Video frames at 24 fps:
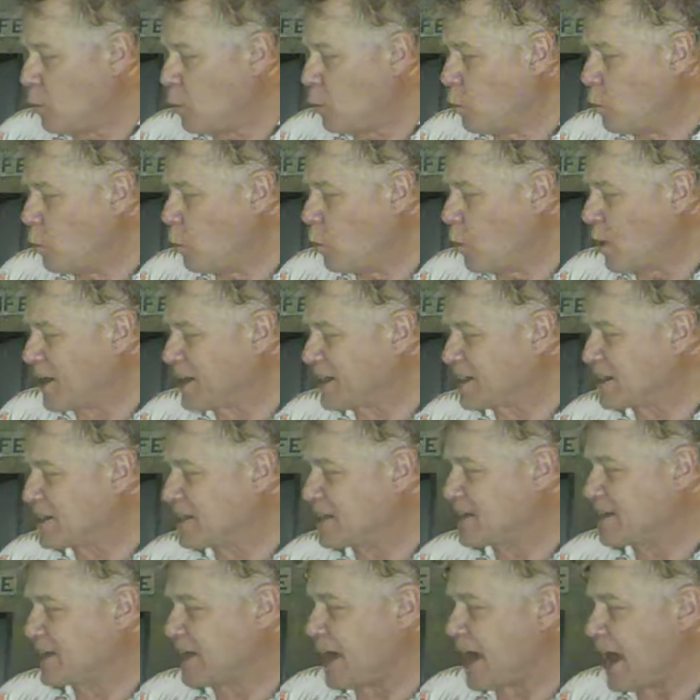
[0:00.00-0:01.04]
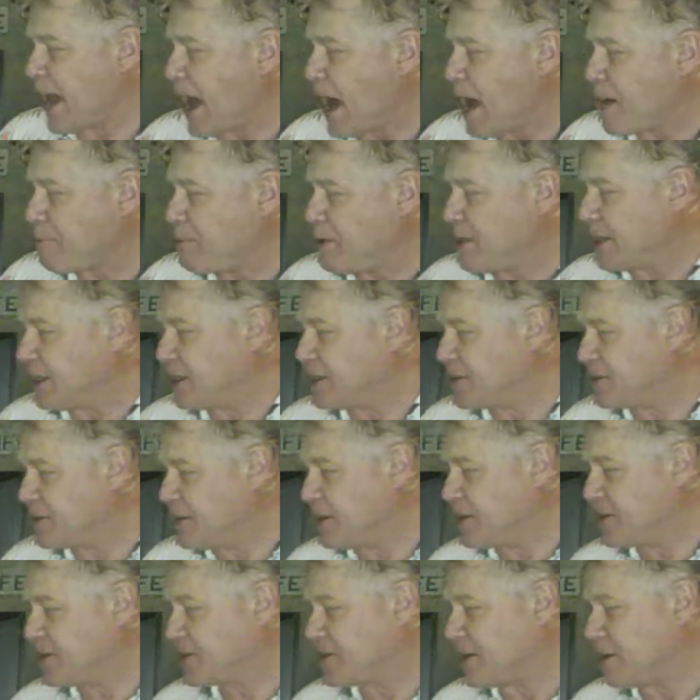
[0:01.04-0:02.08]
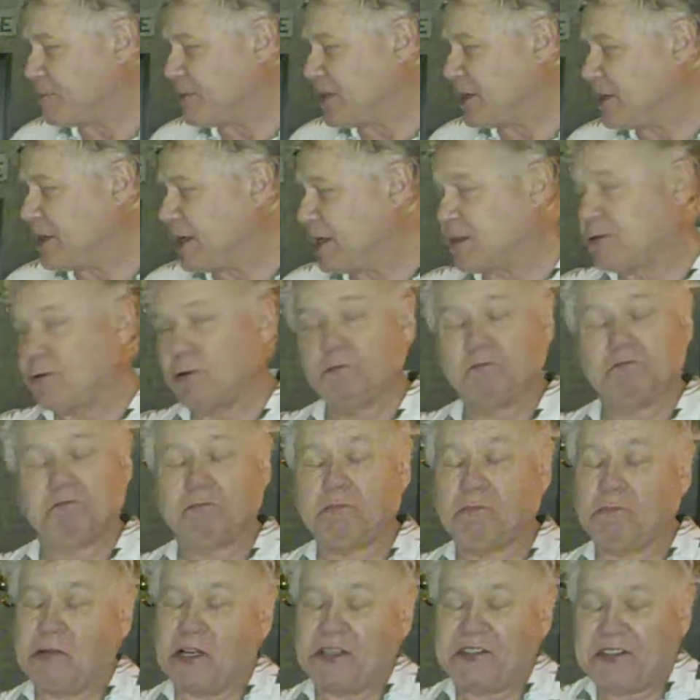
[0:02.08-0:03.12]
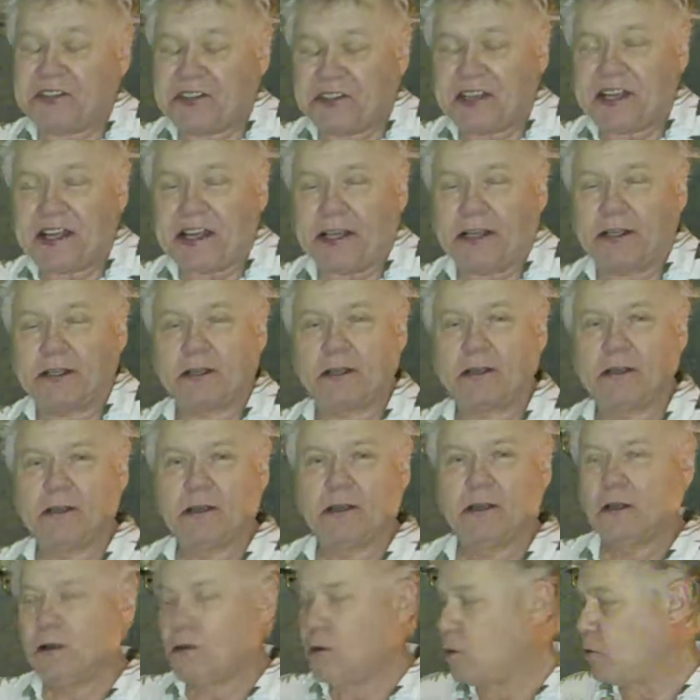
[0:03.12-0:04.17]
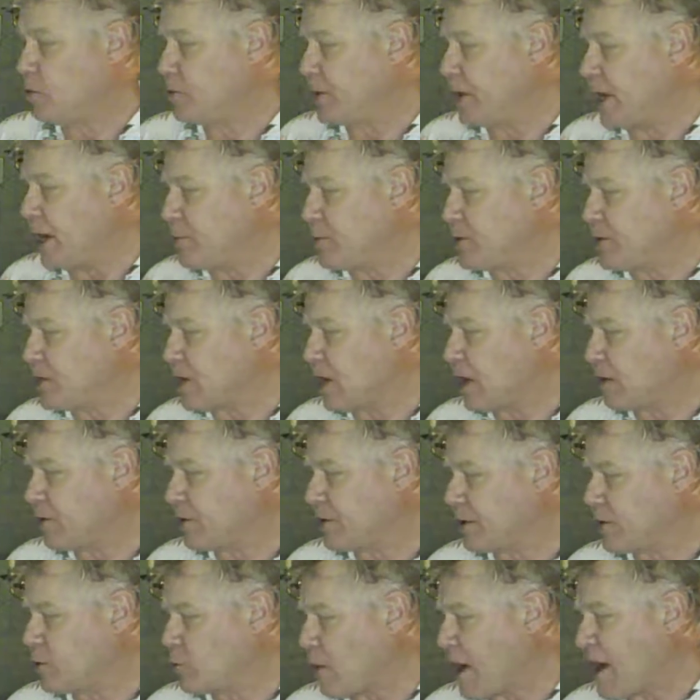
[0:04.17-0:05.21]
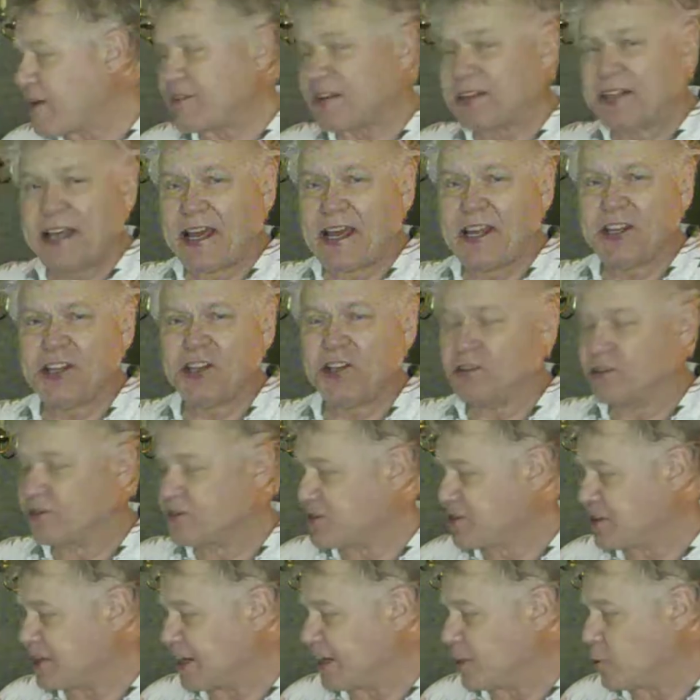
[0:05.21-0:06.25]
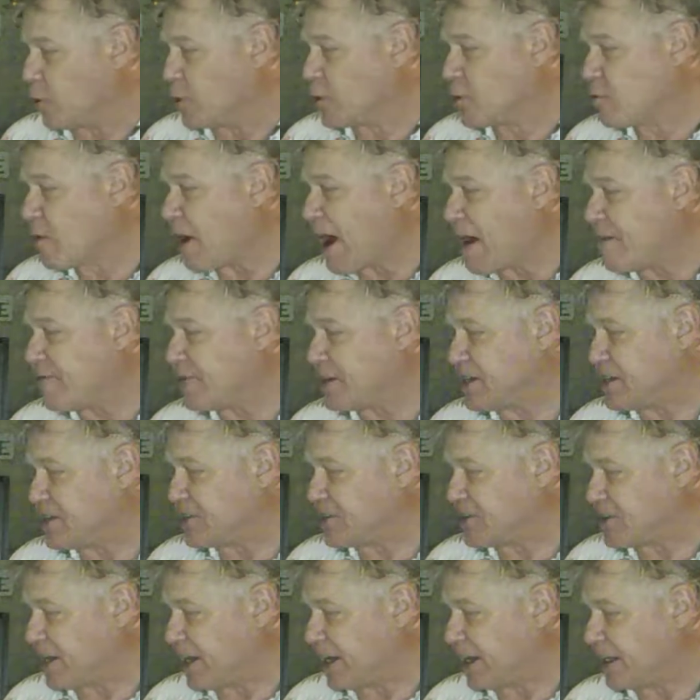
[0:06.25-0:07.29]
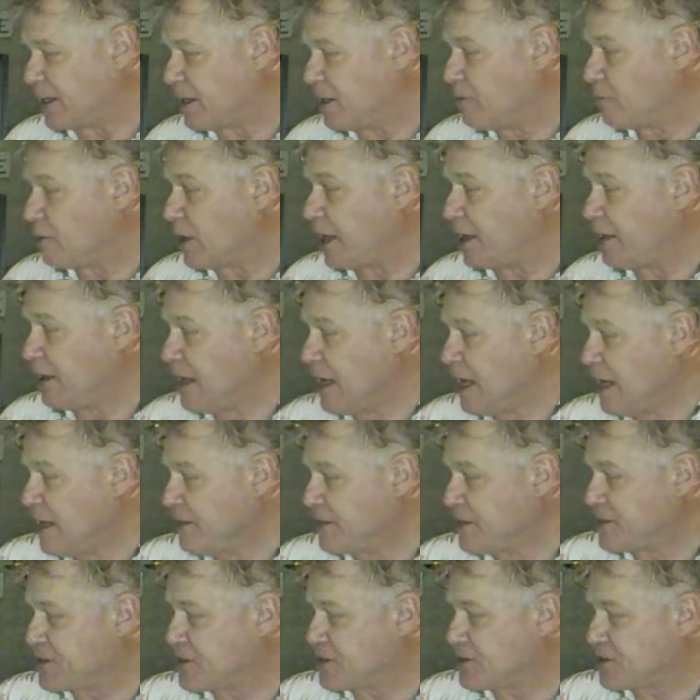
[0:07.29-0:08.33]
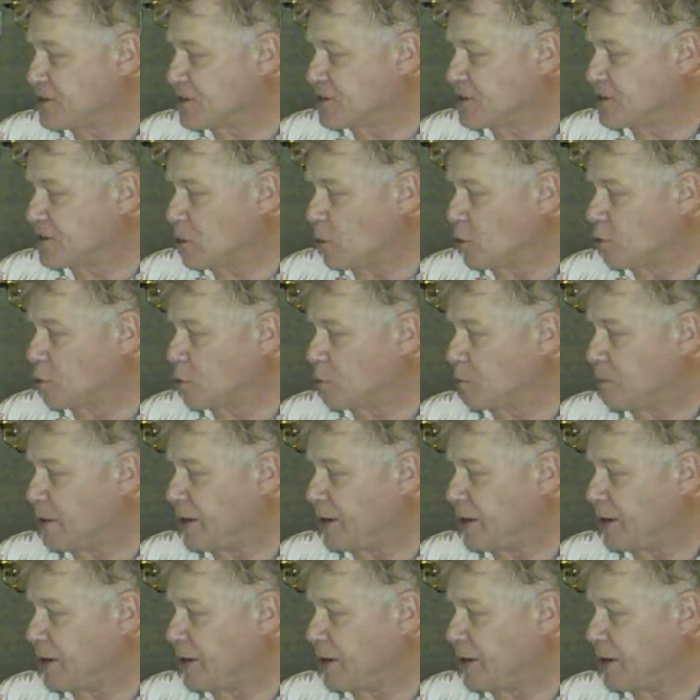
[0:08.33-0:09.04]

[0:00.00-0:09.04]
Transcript: what is happening is something like a sink. Only I would call it a gravitational sink or a gravity sink, right? This is the solar